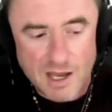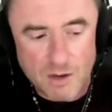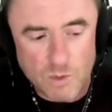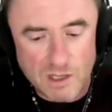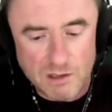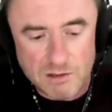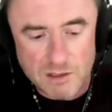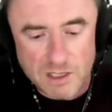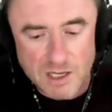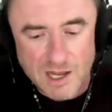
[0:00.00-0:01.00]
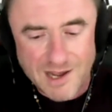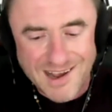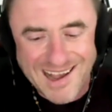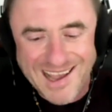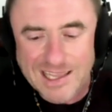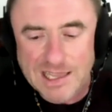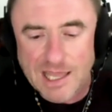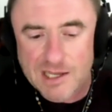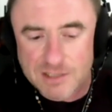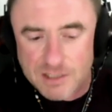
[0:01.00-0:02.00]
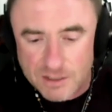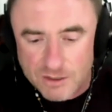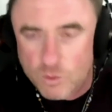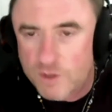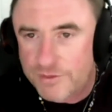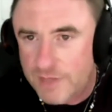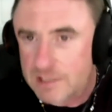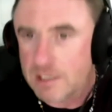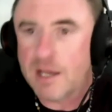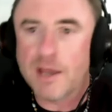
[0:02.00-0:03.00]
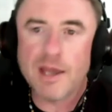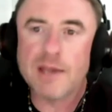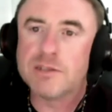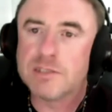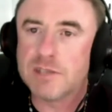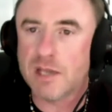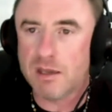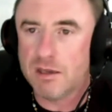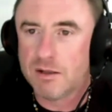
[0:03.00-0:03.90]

Well, I'd like to hear what that guy had to say.